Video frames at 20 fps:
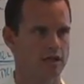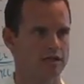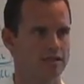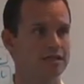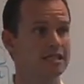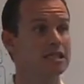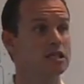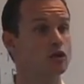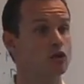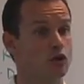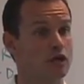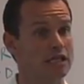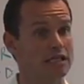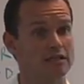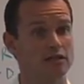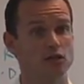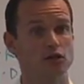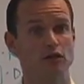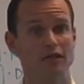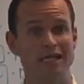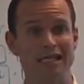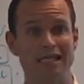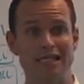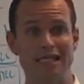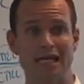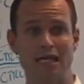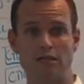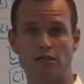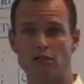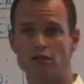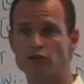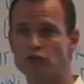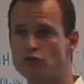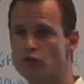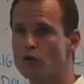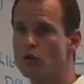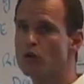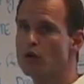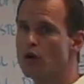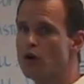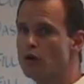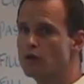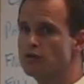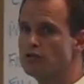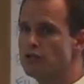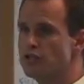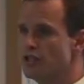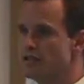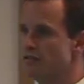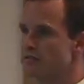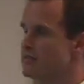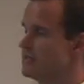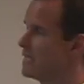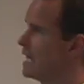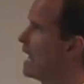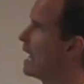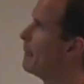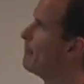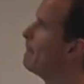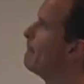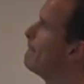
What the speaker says: Decrease your indent, Control Alt Shift Tab.